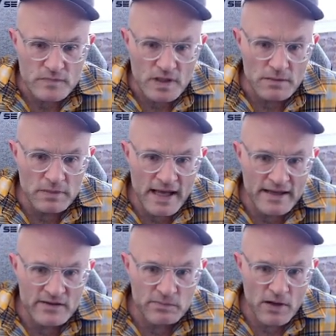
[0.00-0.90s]
Black
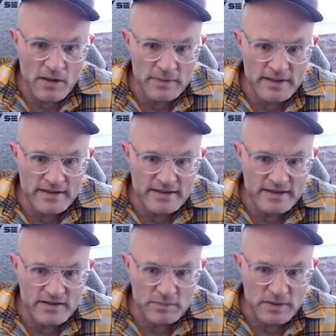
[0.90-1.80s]
is probably going to
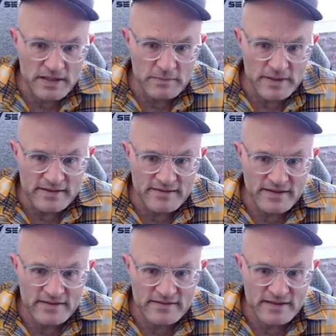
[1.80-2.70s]
need to play
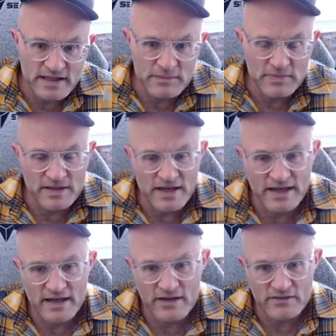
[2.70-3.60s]
B6 to keep the knight
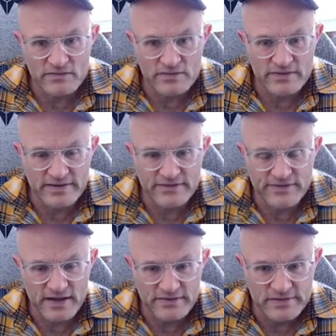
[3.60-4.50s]
out of
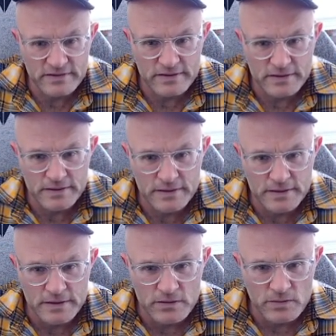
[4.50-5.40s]
C5,
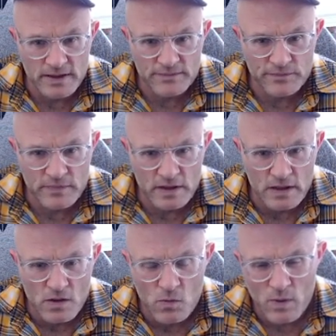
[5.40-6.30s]
right?
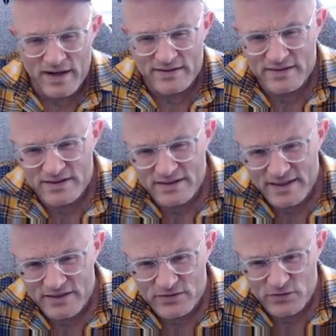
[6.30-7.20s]
White has a little
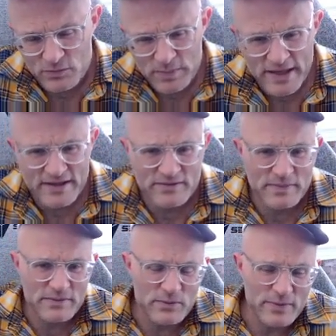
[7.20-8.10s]
extra space.
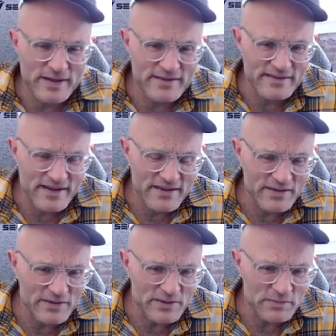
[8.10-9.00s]
Maybe we can say they're a
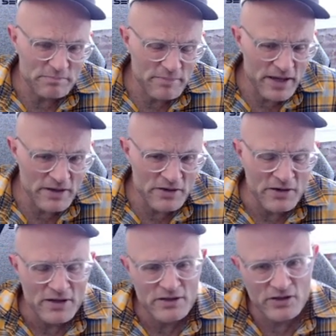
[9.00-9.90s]
little better,
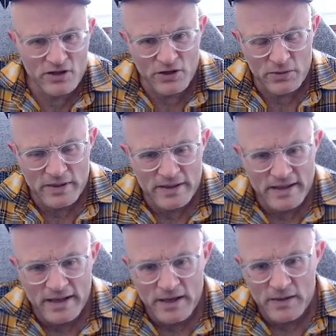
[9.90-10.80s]

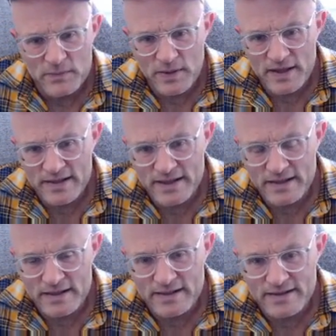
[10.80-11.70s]
But,
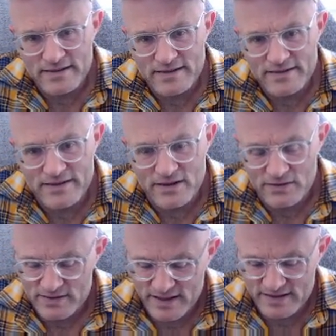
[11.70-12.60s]
not
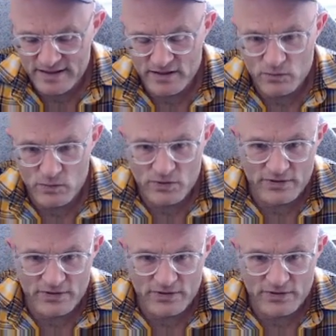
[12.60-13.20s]
the end of the world.